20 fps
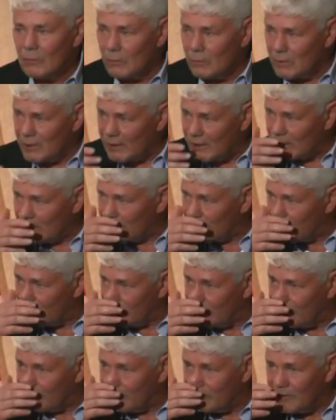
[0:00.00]

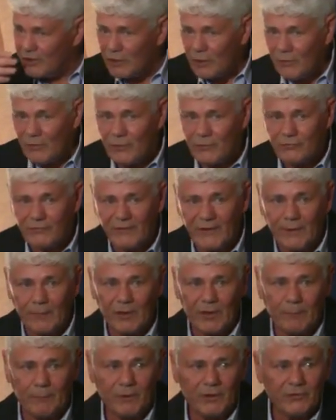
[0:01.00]
Well, you know, this
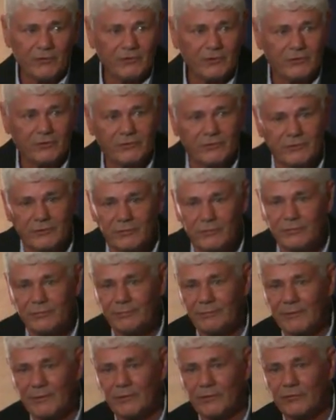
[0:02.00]
family business
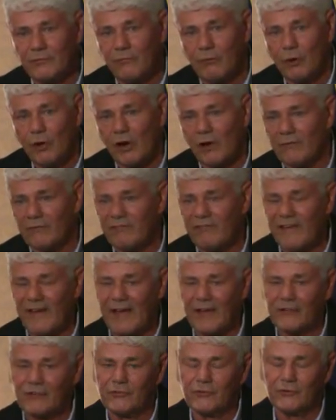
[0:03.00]
is falling
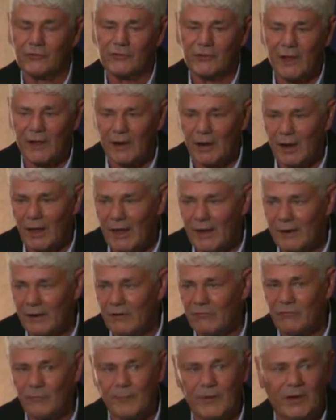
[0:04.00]
fast. There's not a lot
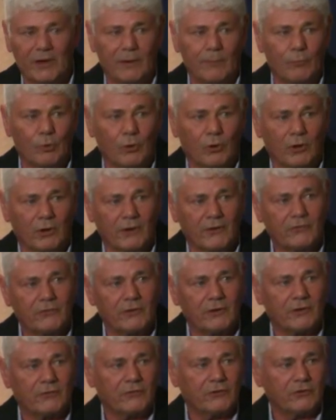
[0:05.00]
of them anymore.
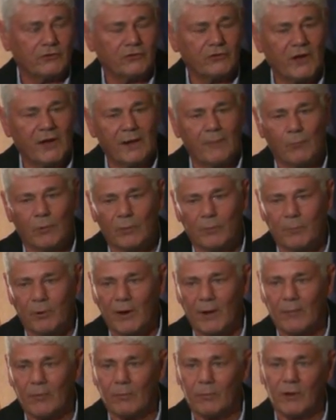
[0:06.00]
It's a shame. We're
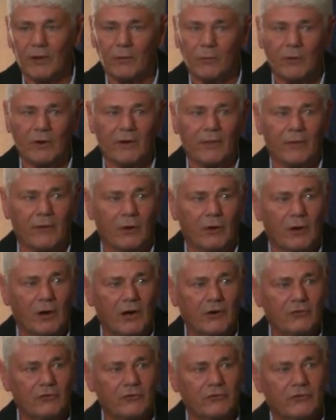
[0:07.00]
probably one of the
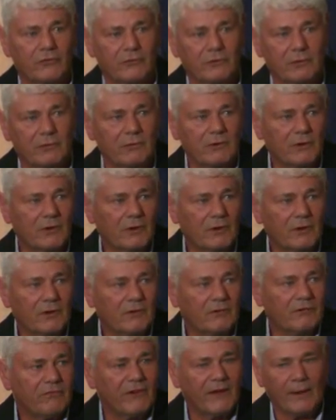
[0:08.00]
largest
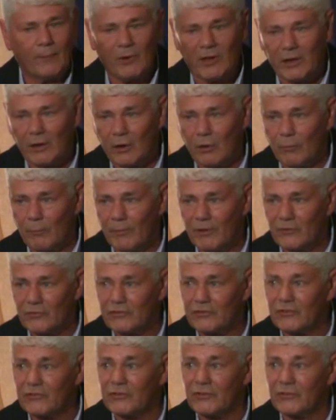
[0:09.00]
family-owned
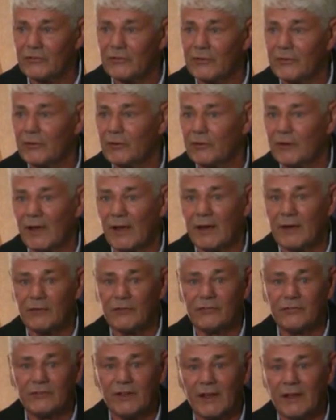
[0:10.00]
businesses in the
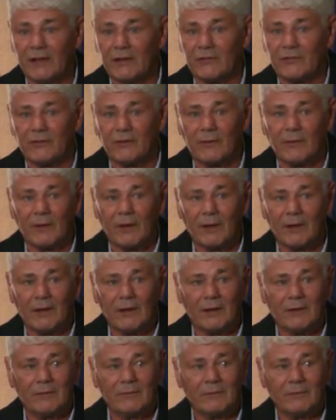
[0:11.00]
United States.
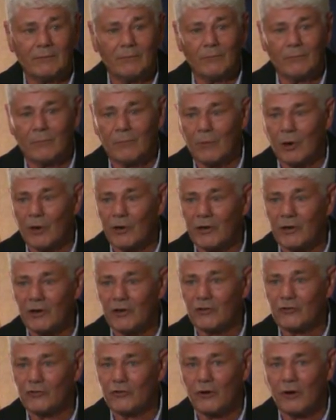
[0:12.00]
Martin
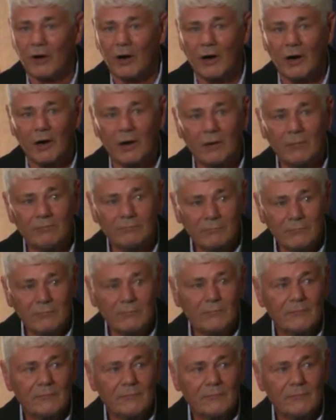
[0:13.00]
Guitar